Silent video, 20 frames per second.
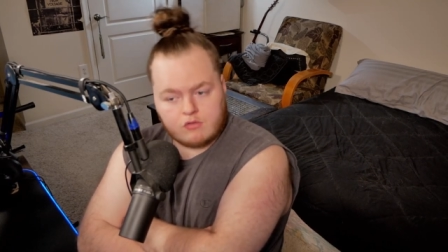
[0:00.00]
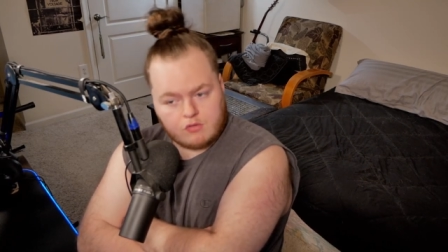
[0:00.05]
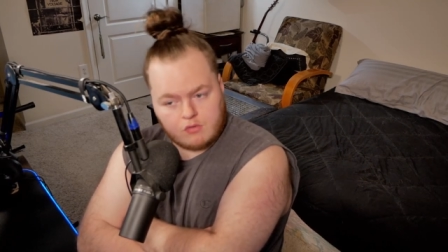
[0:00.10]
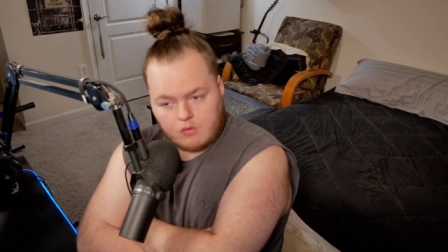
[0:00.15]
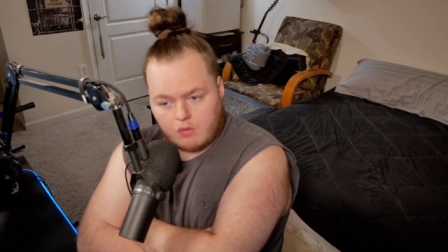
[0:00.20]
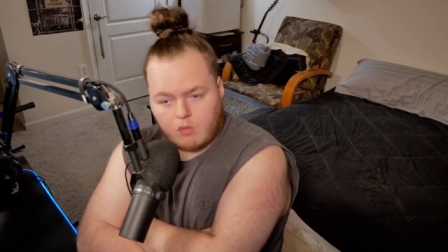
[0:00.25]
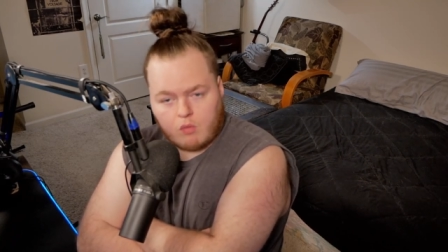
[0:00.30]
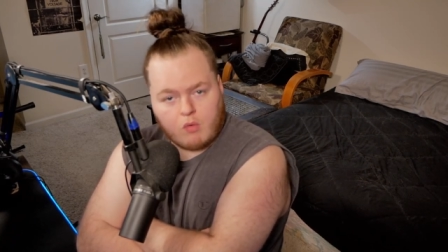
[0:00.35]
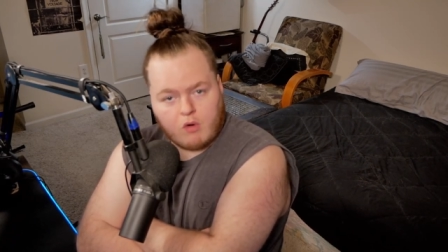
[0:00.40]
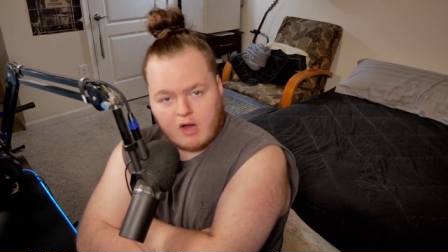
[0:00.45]

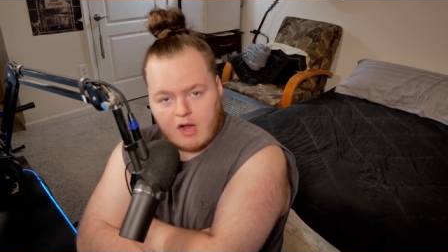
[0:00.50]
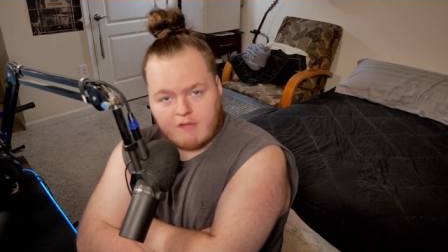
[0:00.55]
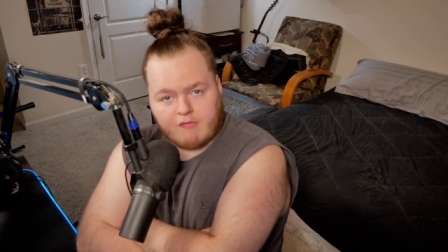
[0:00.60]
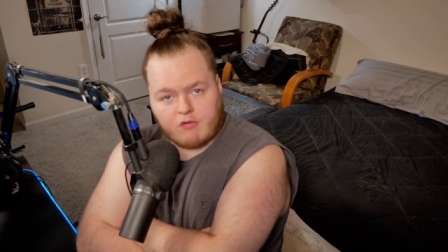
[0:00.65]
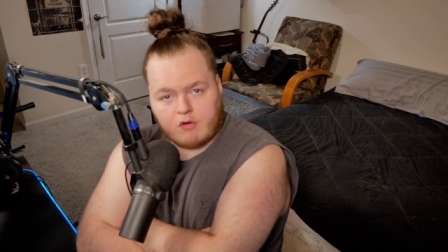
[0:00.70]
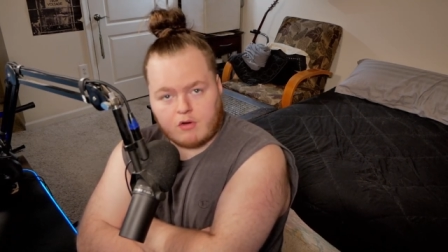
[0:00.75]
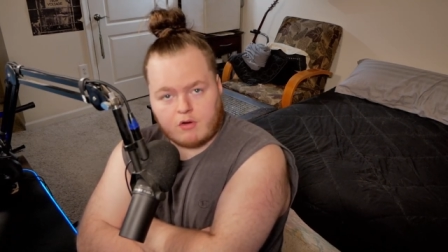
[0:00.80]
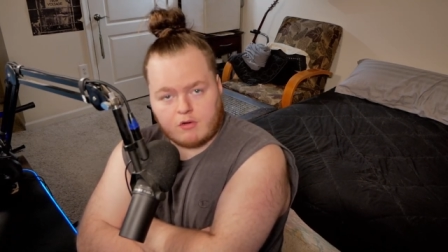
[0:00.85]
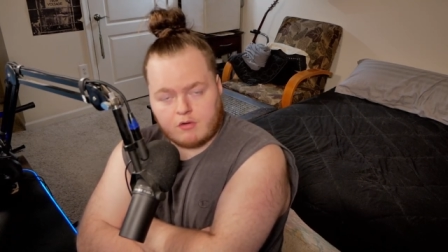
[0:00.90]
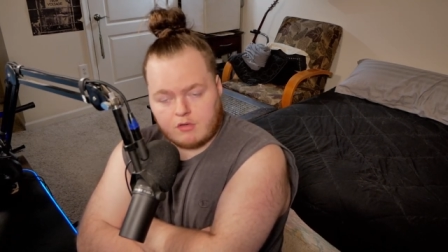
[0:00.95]
to
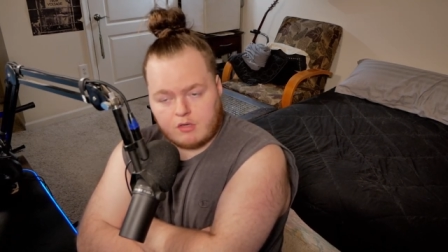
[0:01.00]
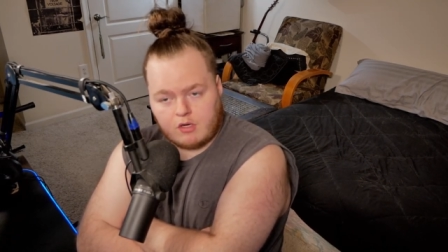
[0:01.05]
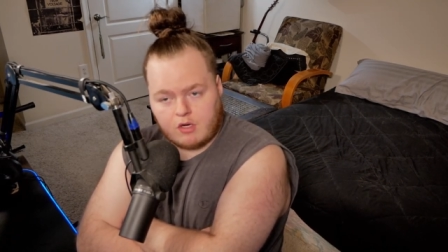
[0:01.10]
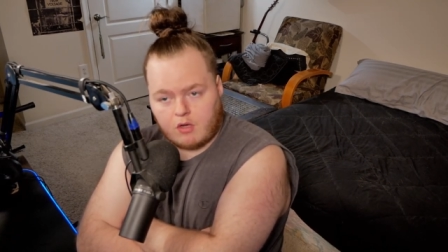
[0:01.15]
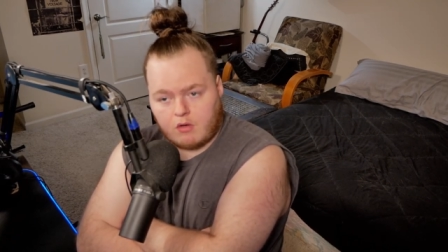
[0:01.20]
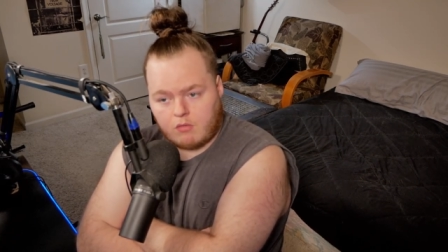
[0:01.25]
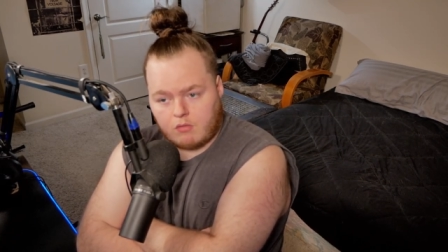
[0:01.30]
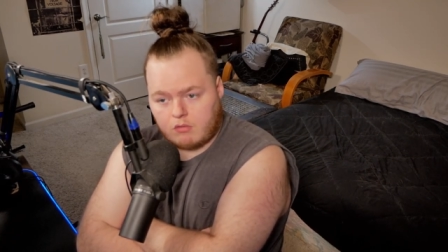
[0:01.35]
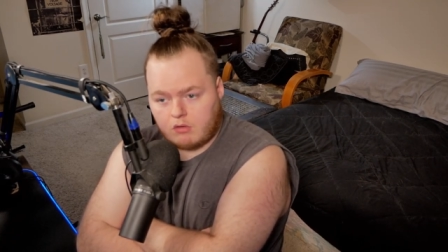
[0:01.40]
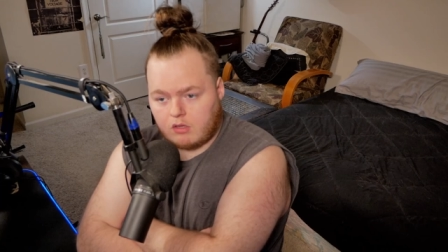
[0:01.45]
wherever, you
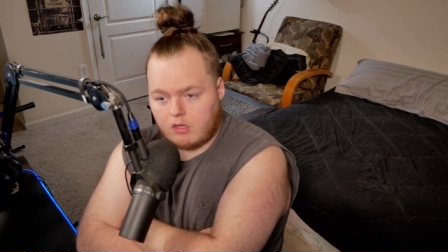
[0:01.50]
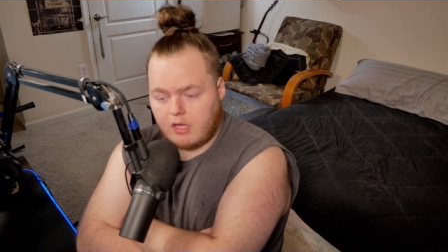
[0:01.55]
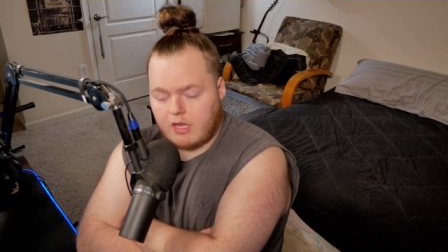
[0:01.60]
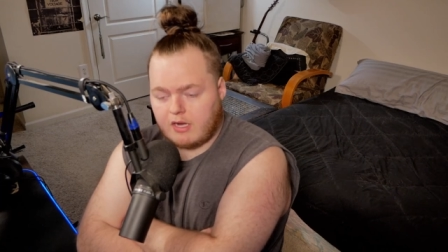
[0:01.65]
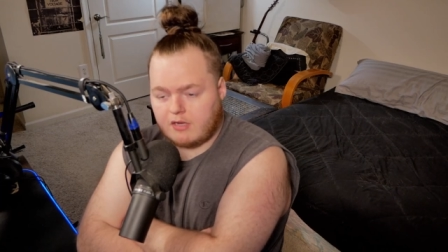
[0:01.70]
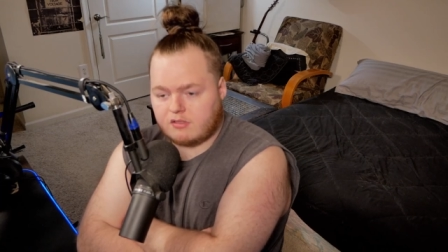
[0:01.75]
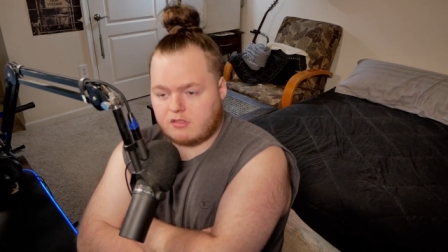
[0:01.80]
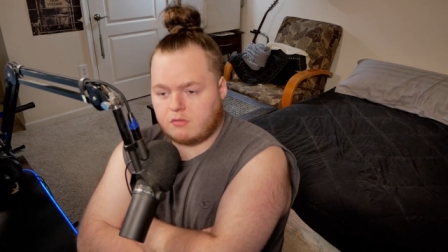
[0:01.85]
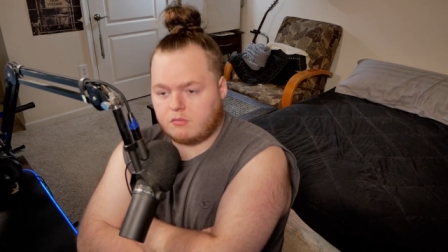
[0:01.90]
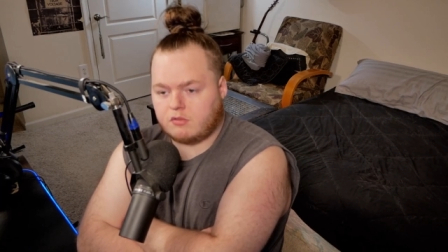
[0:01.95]
know,
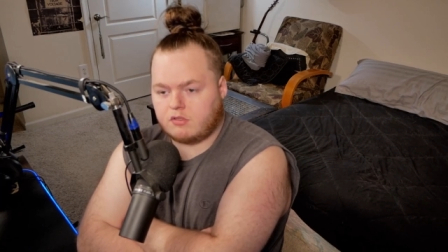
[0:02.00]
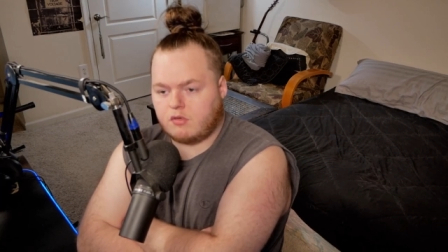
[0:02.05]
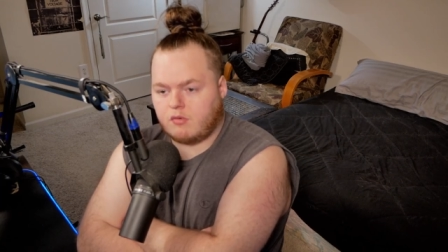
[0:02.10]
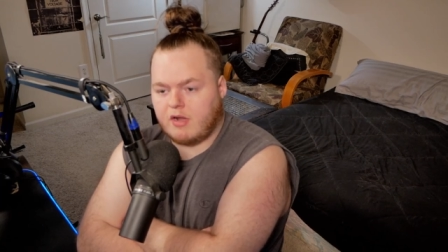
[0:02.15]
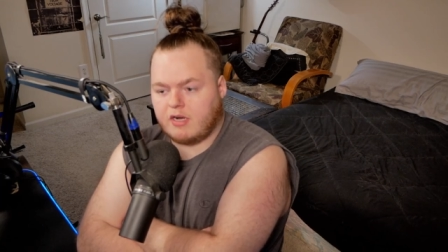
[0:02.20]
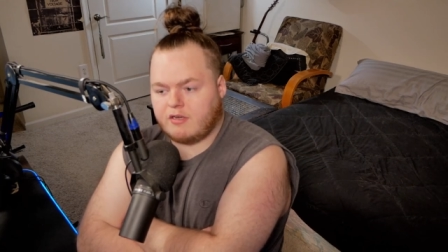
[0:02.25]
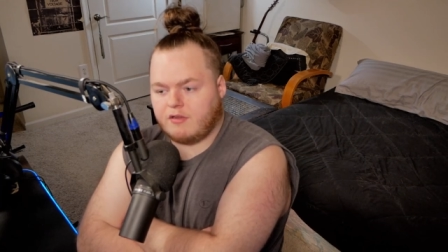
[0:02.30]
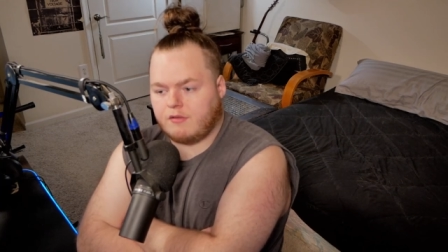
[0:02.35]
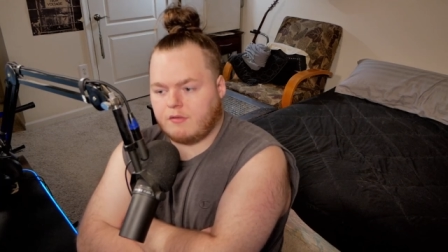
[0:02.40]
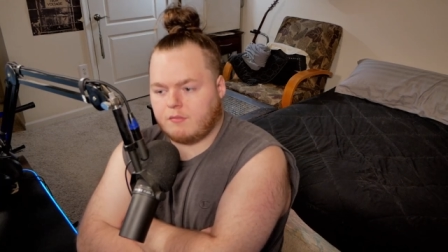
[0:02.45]
Edison was
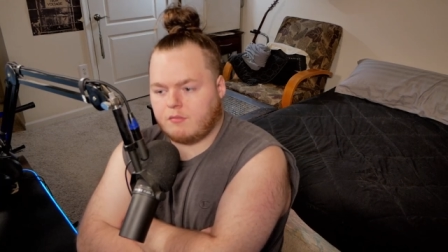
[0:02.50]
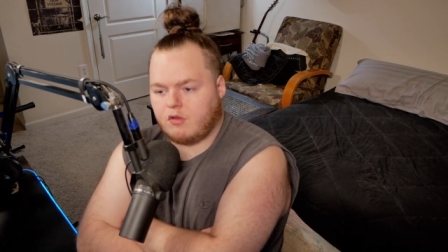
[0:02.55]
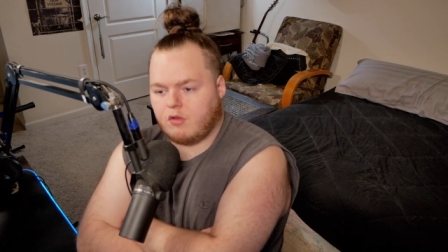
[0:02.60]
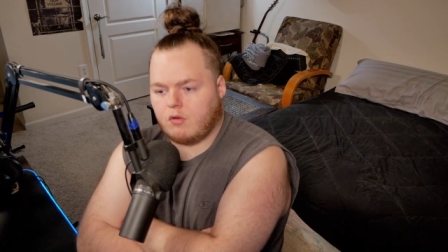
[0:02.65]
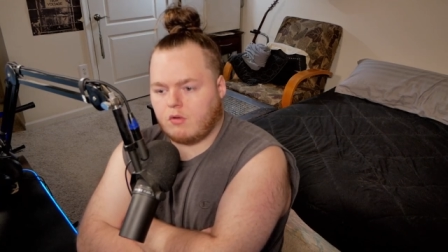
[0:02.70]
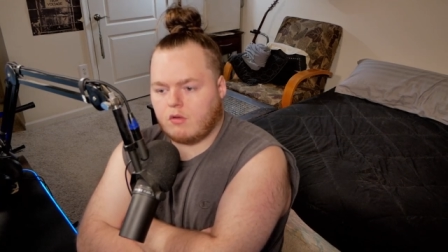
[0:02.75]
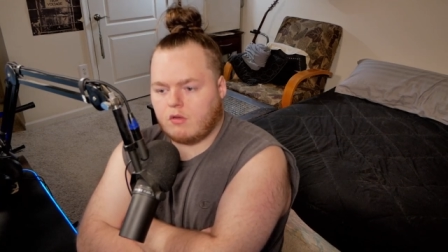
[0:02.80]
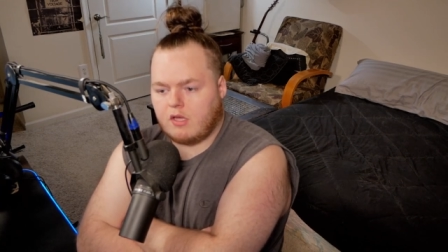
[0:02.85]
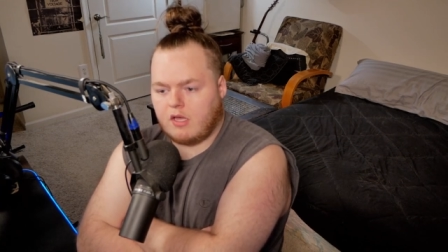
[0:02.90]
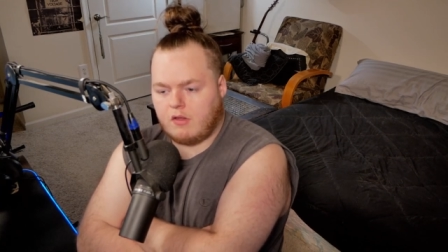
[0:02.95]
directing them
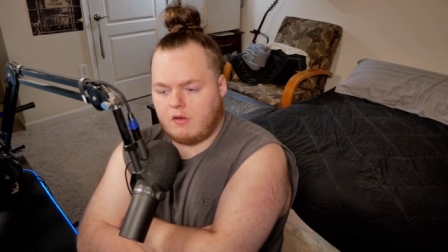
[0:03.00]
to